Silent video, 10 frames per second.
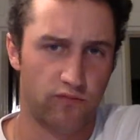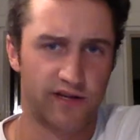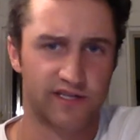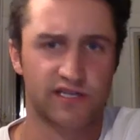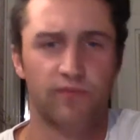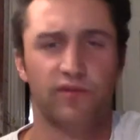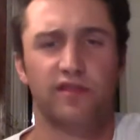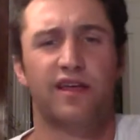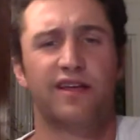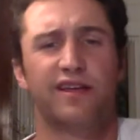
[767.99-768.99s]
is something
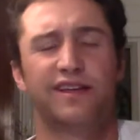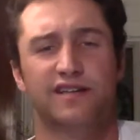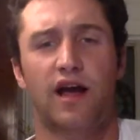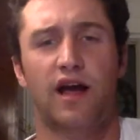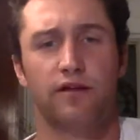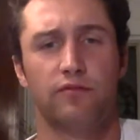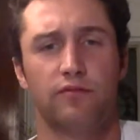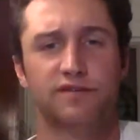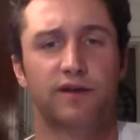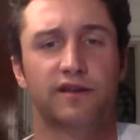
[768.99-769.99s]
that he's highly
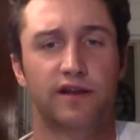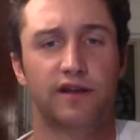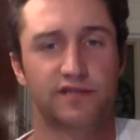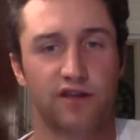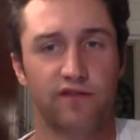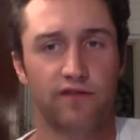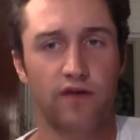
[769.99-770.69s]
respected and stuff.